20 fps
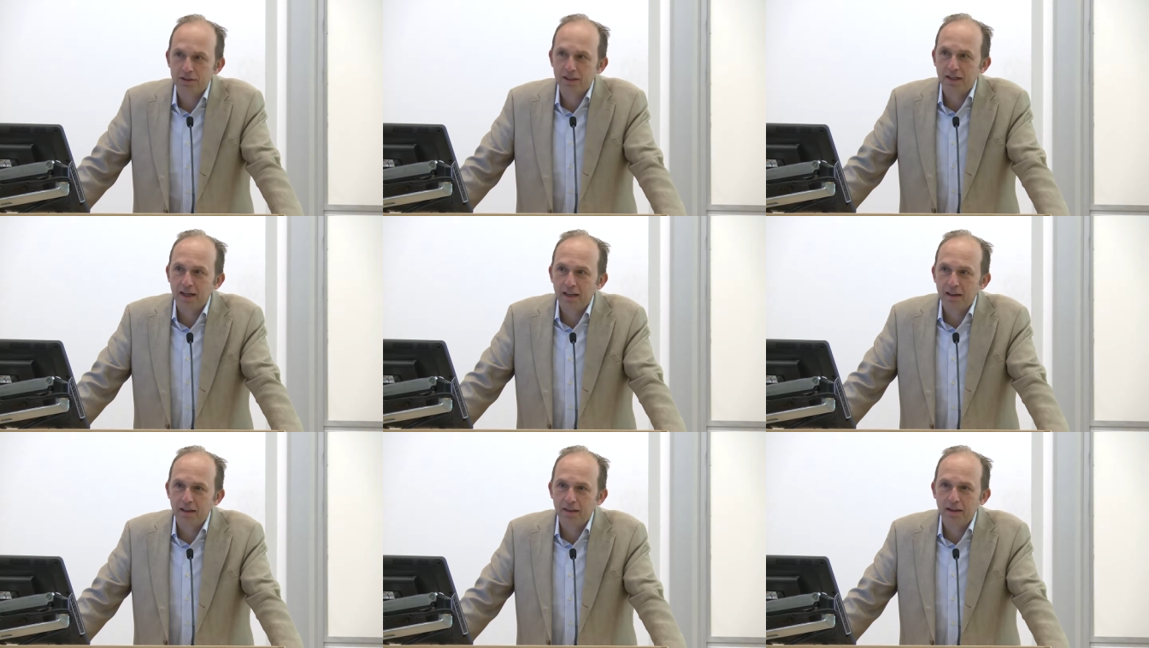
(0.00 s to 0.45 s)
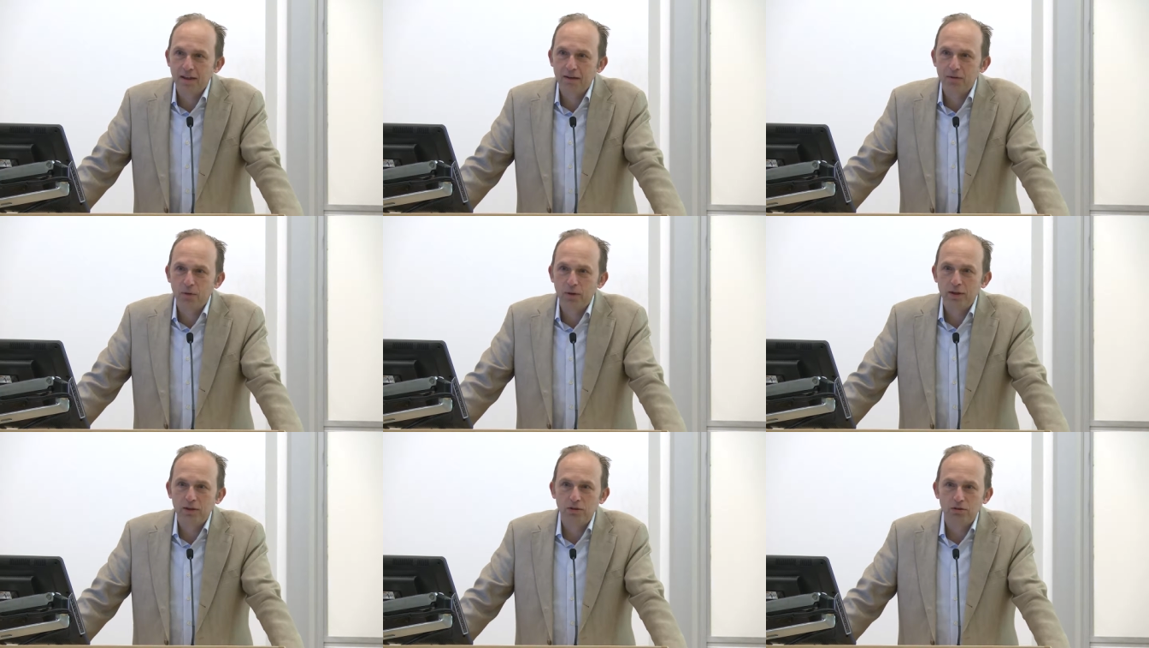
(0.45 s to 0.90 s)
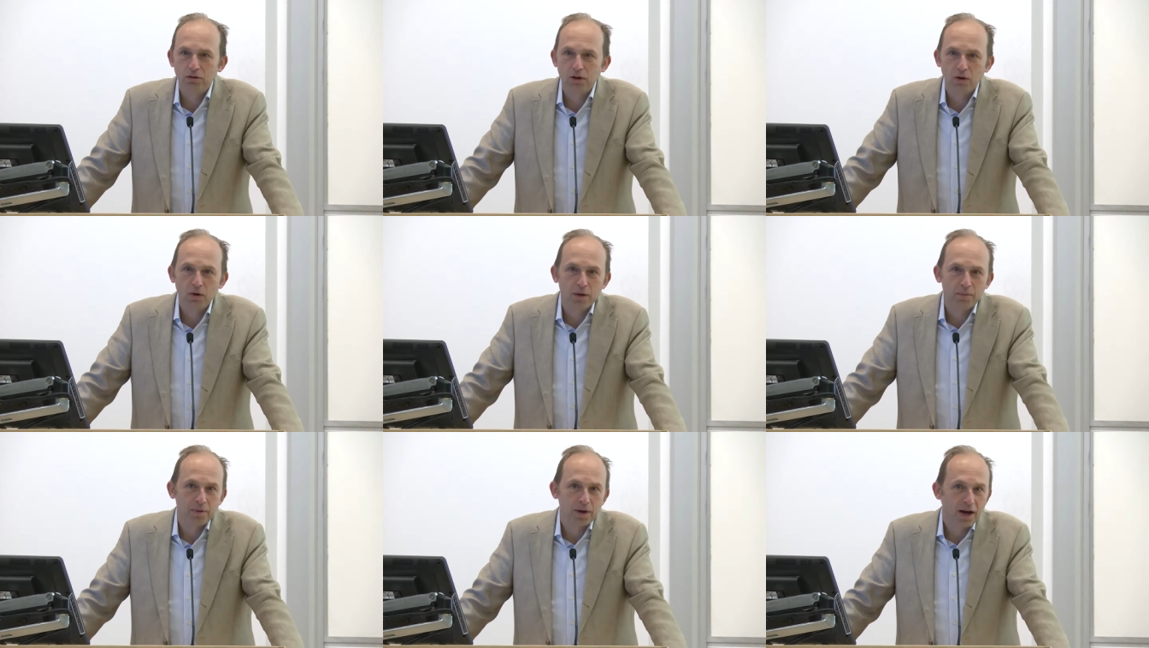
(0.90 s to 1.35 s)
And I think when you
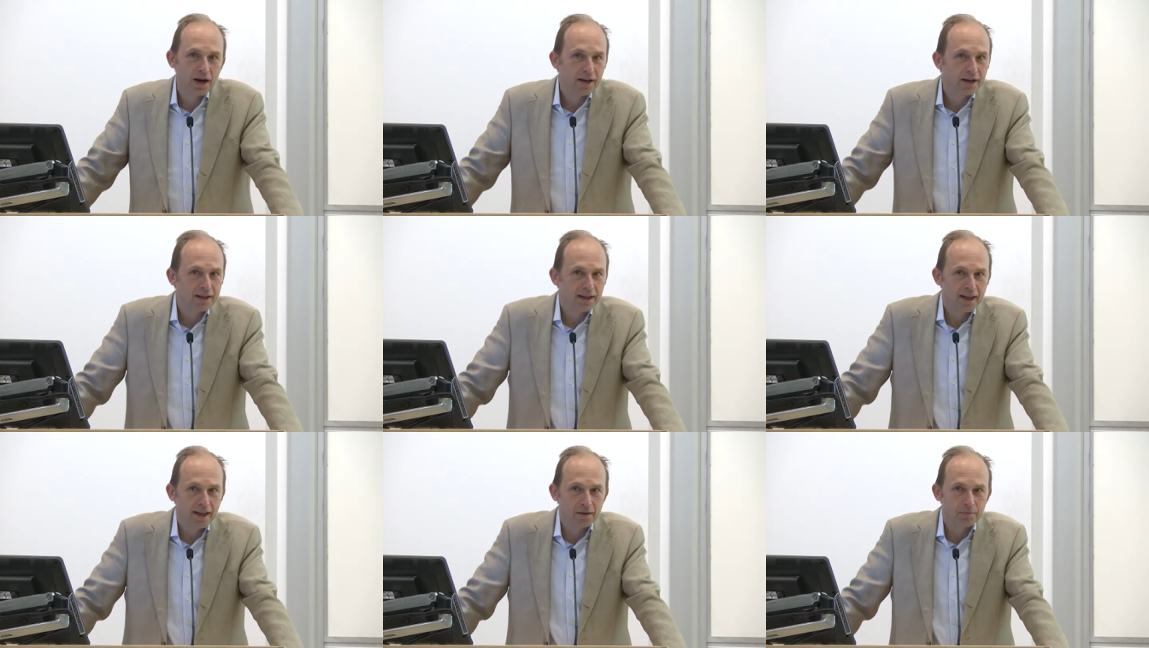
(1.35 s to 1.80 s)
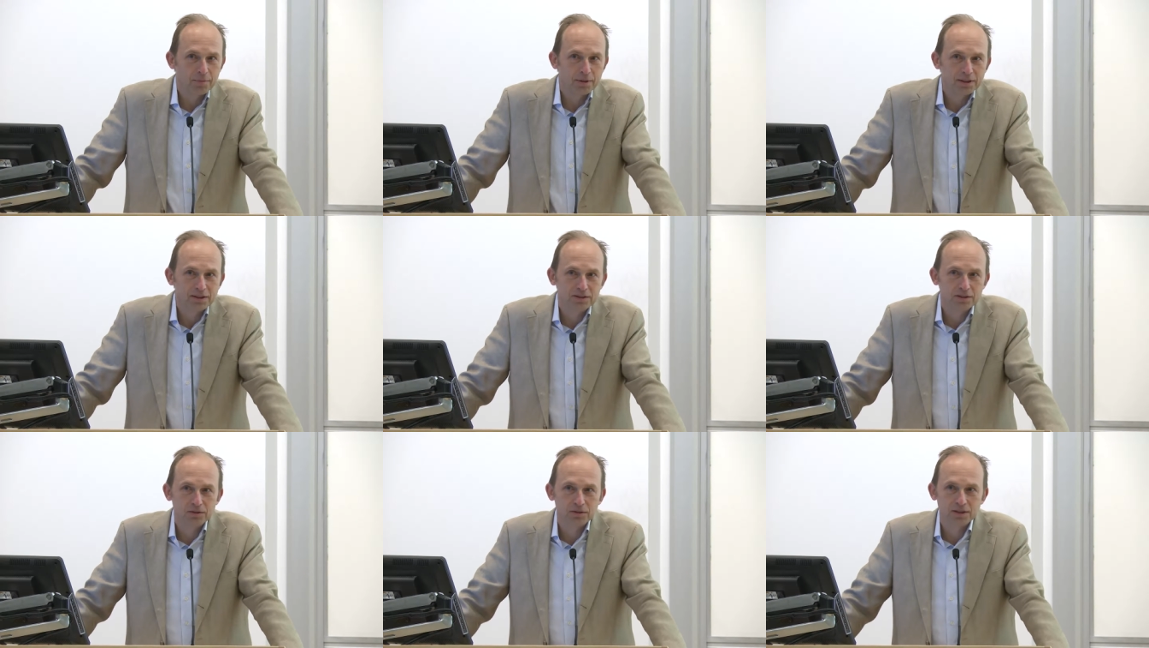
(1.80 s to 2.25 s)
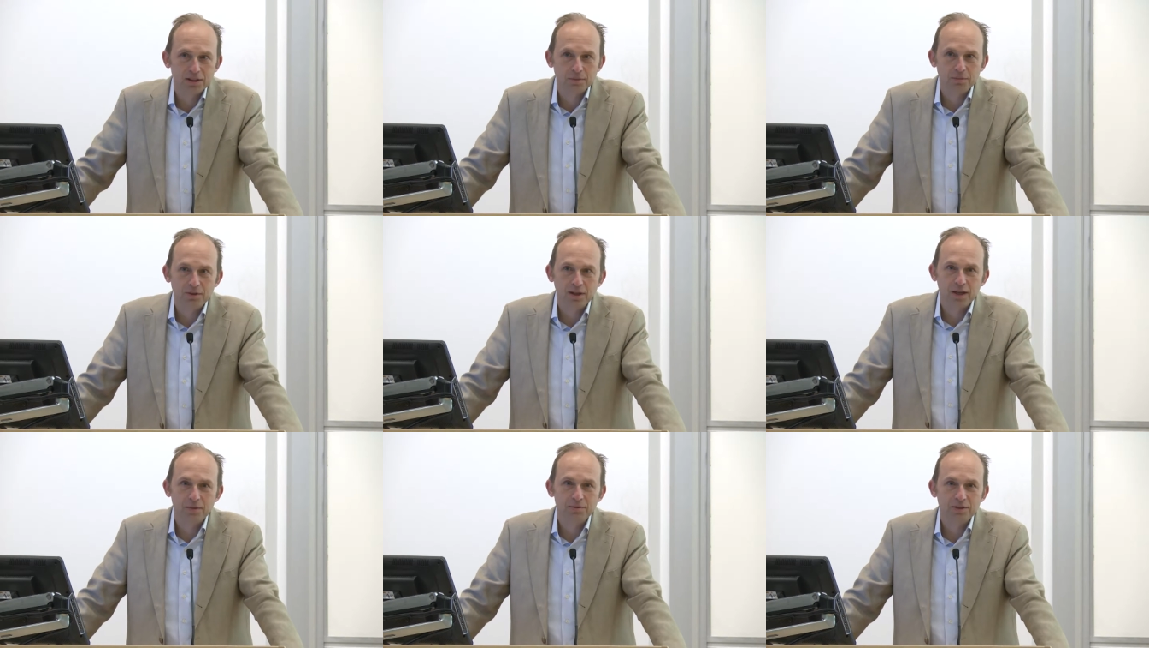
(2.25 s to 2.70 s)
grow up on a campus, you
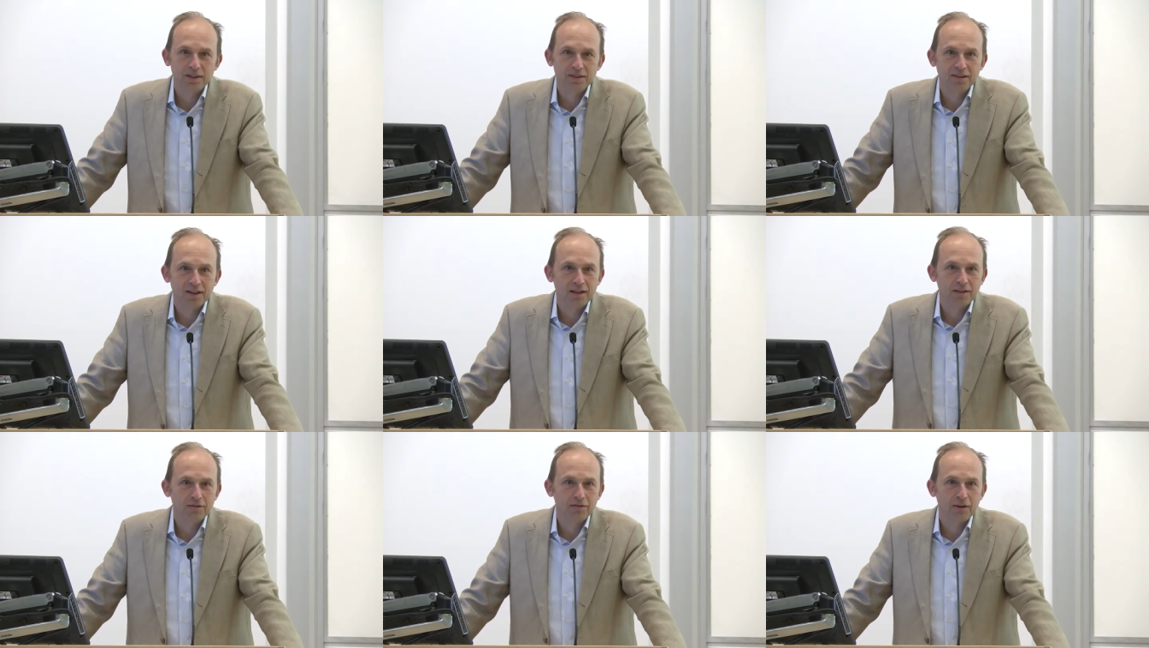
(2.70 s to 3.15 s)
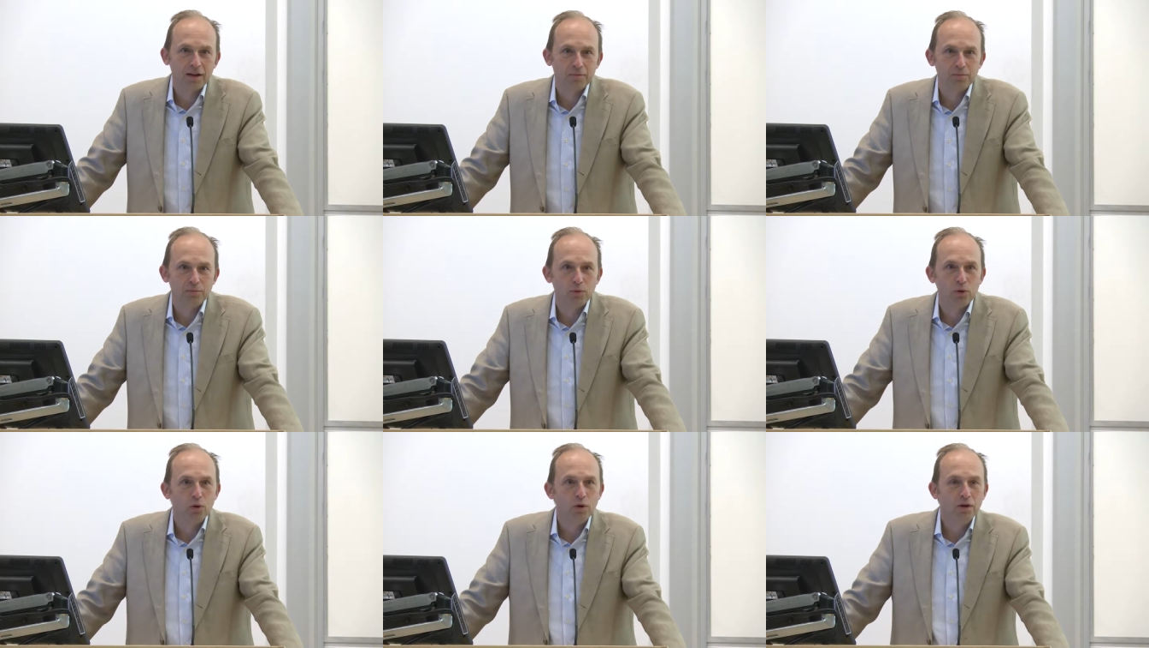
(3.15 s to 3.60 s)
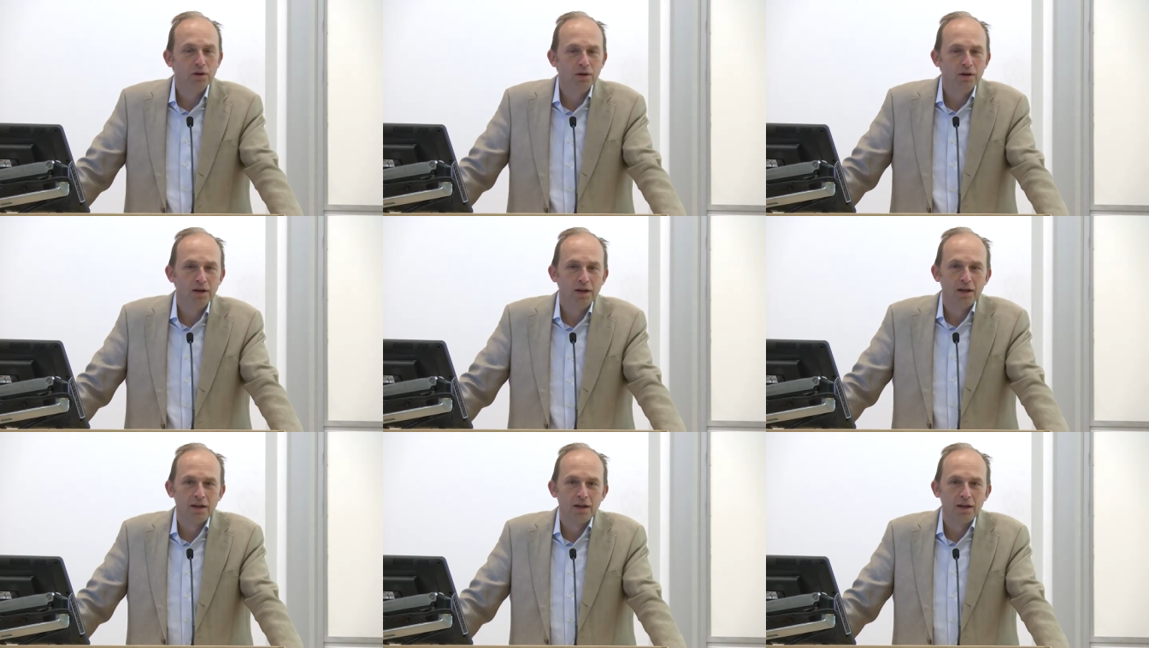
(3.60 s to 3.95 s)
sometimes identify more